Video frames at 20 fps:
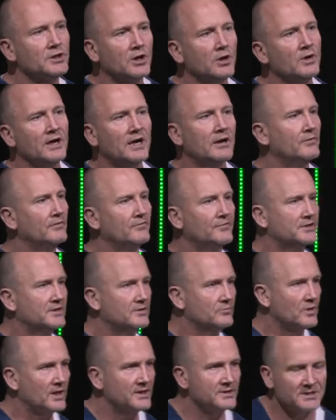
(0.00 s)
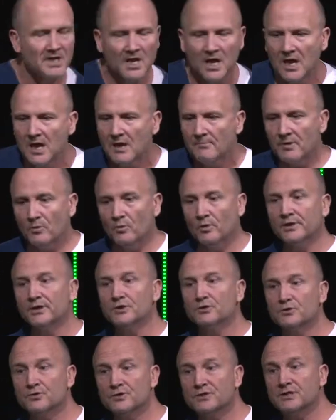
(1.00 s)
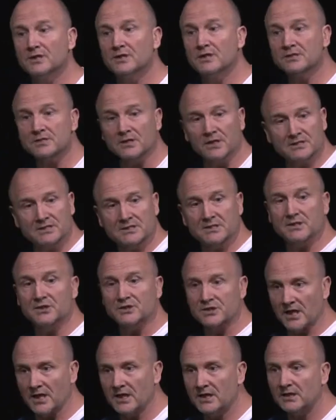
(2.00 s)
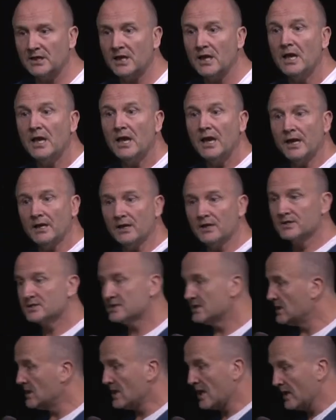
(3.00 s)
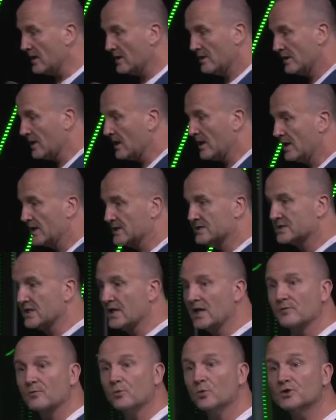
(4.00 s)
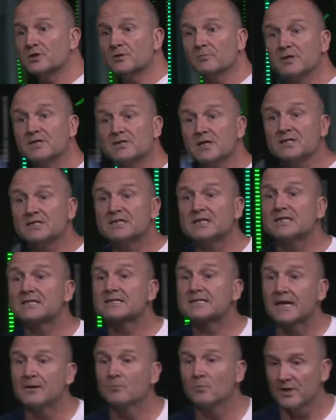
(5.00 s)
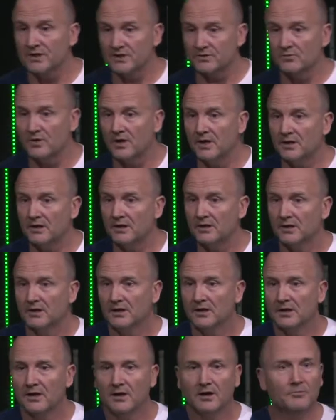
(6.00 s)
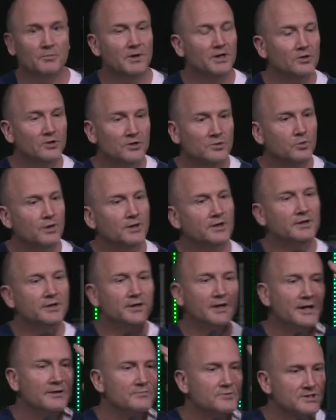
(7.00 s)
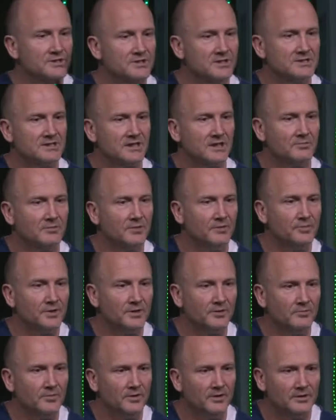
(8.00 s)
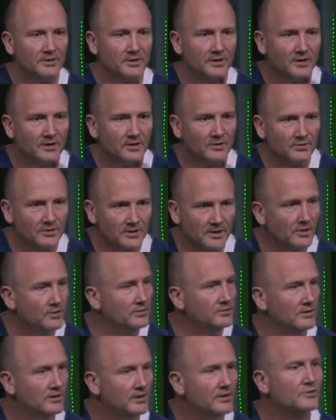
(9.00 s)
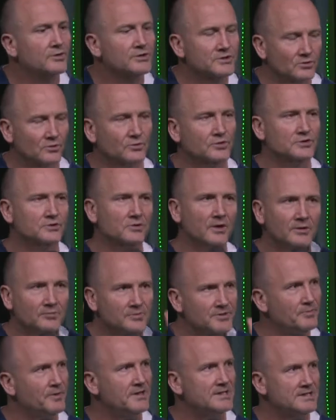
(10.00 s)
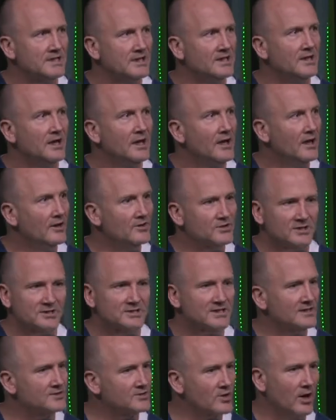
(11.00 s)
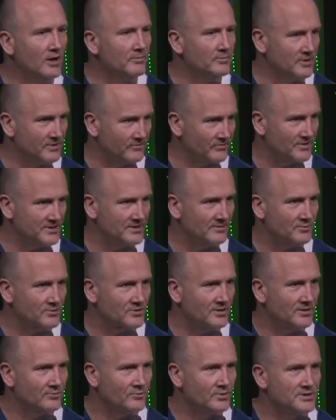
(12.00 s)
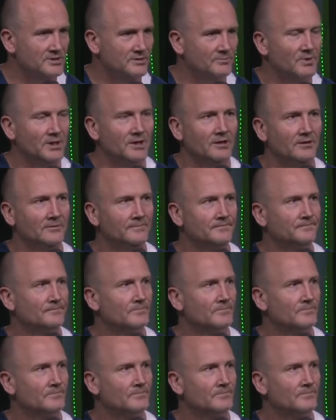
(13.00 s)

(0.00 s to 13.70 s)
know how everything runs. But what I do see is I see Jane, and I see other worship leaders. I see the same ones, right? Oh my gosh, why did a name just diss out of my pair of mine? Crystal. I was going to say Diamond for some strange reason, but you know.